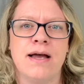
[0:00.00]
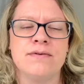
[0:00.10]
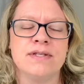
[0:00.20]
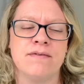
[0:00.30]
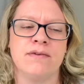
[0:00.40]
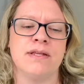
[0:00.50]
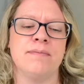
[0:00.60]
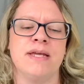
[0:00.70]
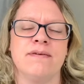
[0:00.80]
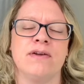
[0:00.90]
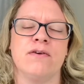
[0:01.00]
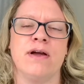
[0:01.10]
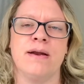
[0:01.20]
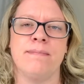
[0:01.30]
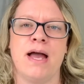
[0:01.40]
will definitely be giving
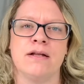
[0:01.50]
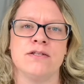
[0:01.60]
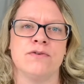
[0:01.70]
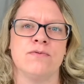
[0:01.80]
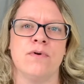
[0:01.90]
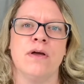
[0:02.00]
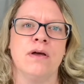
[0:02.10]
credit back to